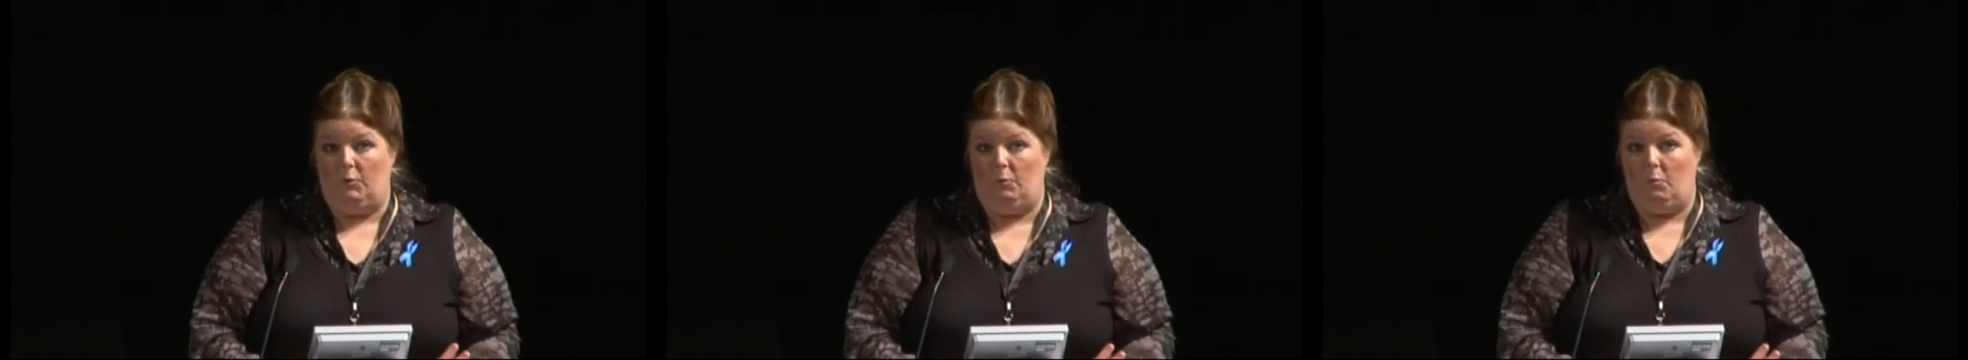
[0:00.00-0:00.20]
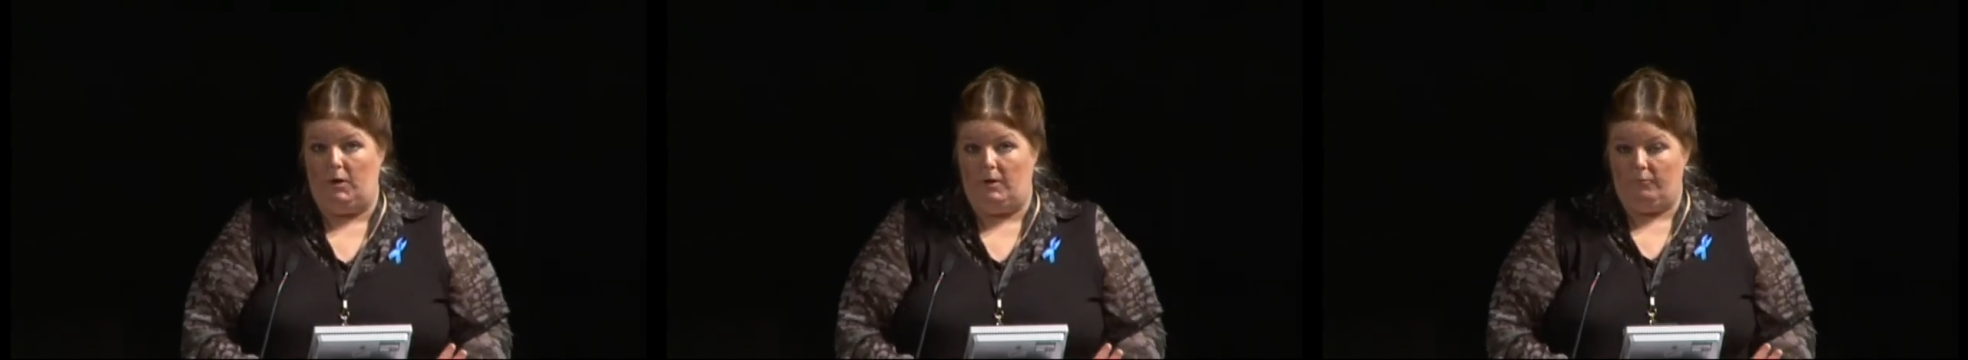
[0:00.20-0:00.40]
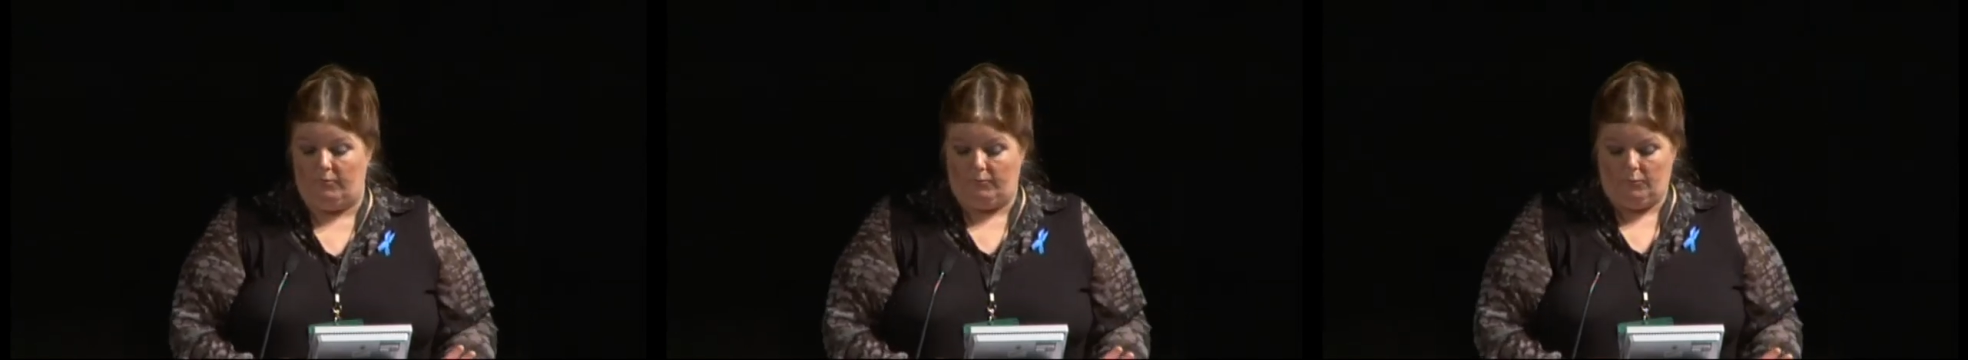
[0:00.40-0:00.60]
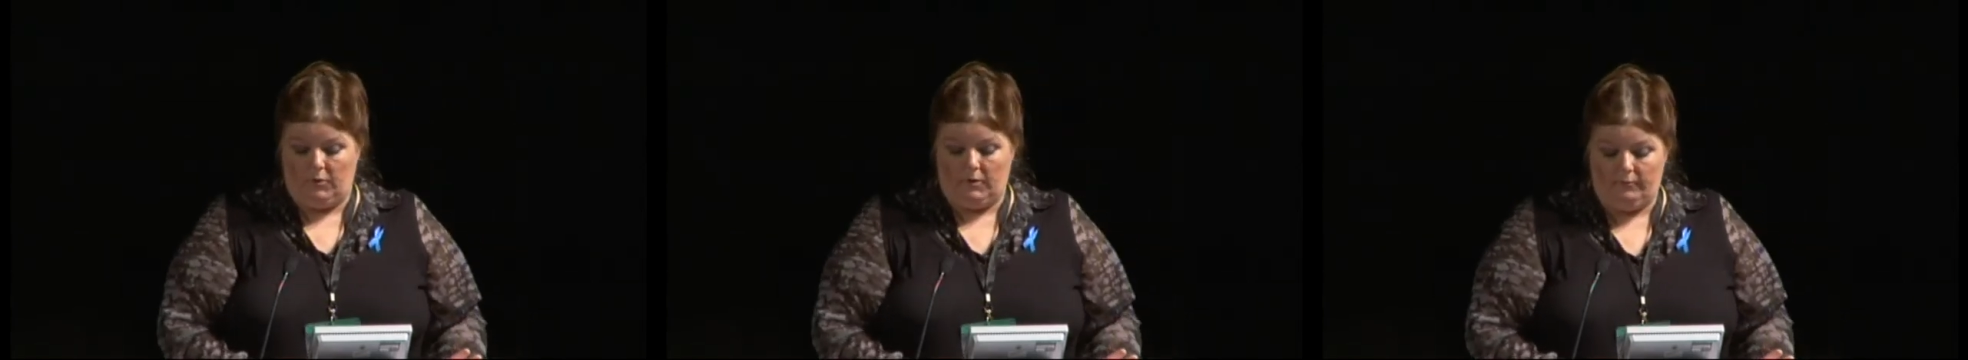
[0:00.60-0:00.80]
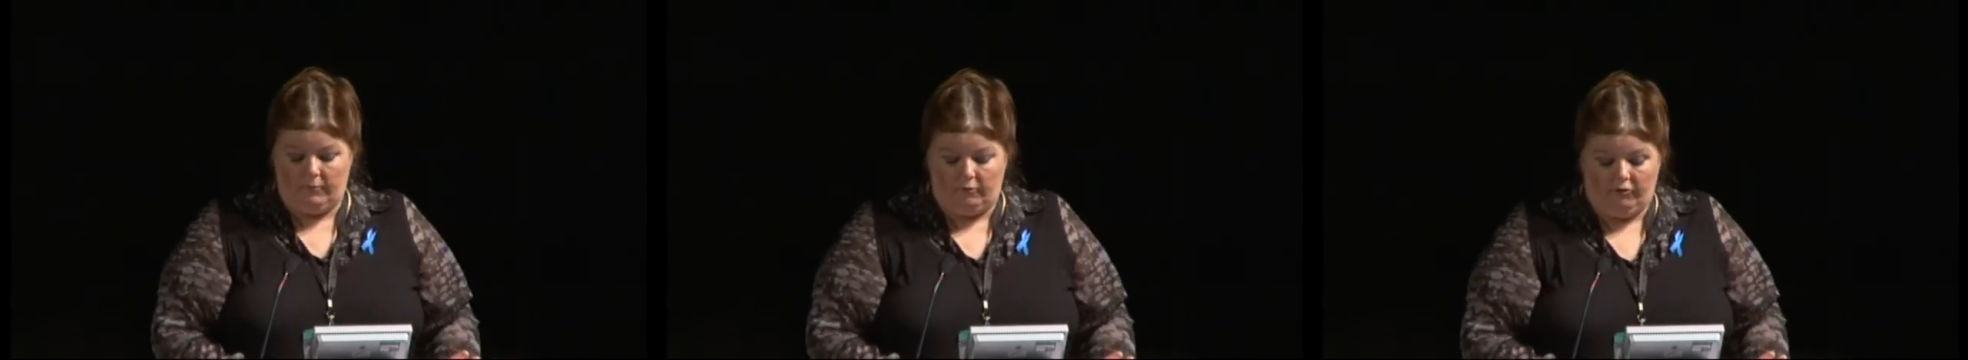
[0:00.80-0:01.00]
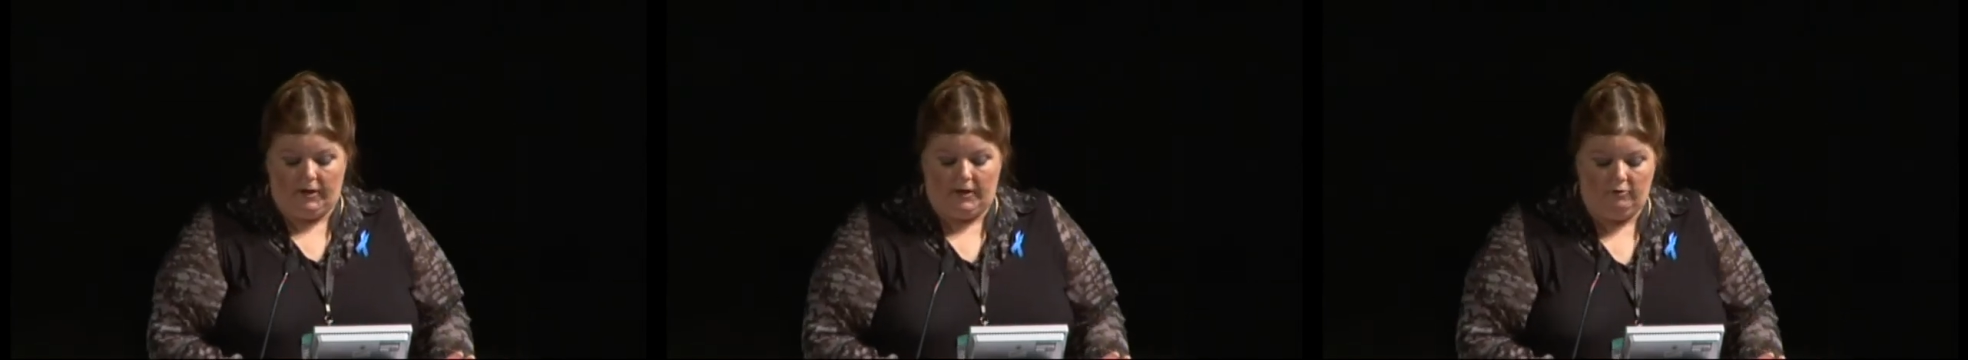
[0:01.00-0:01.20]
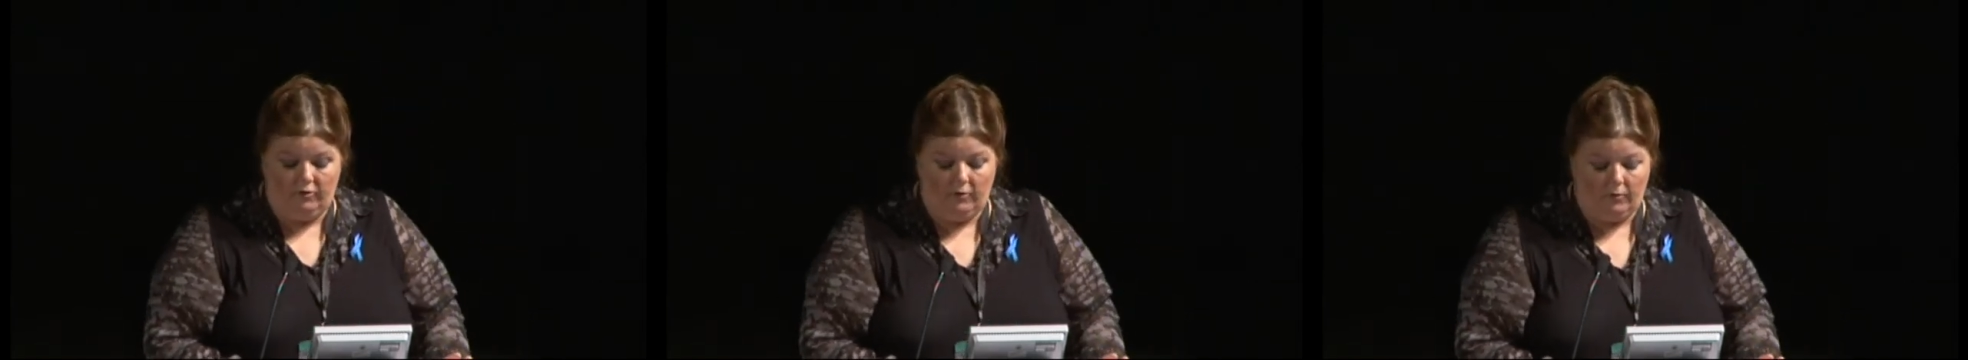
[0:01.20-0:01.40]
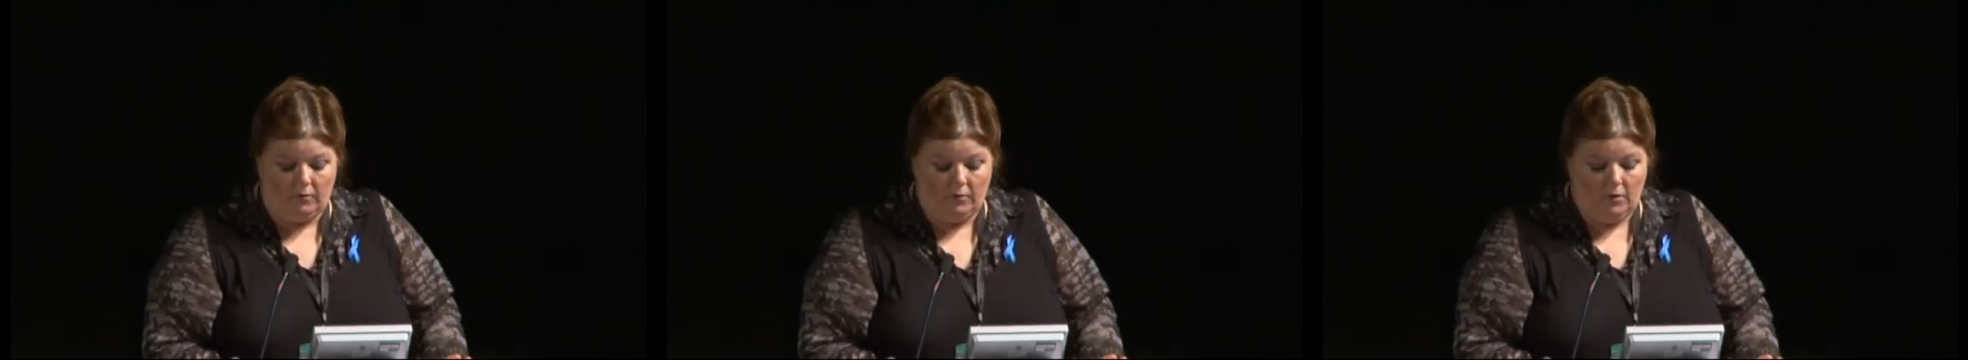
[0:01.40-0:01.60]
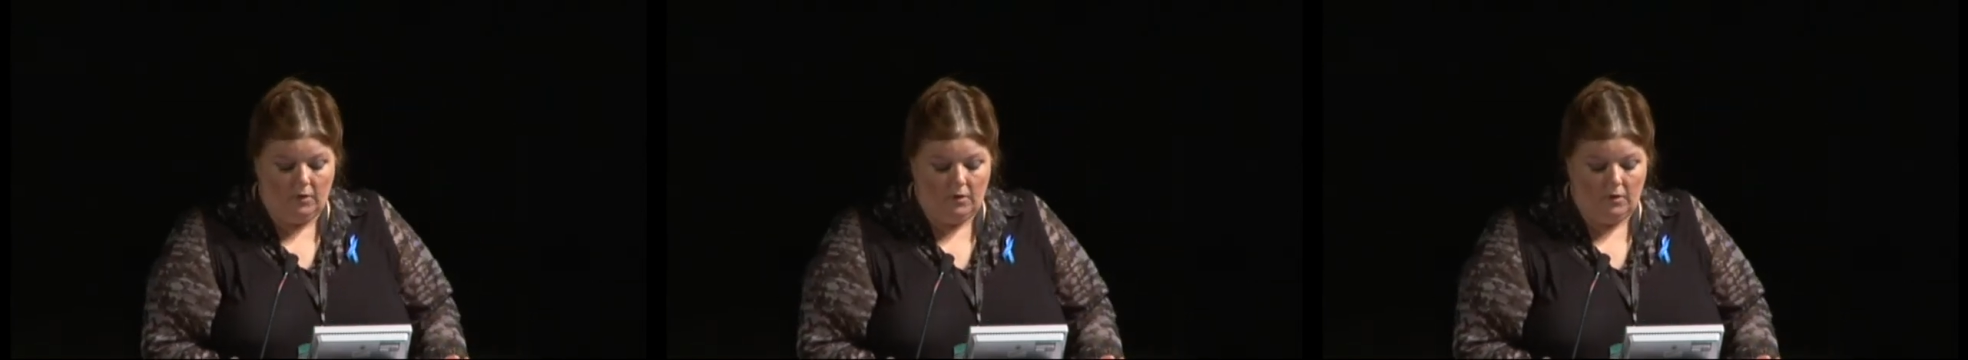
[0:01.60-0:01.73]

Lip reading: And one of the changes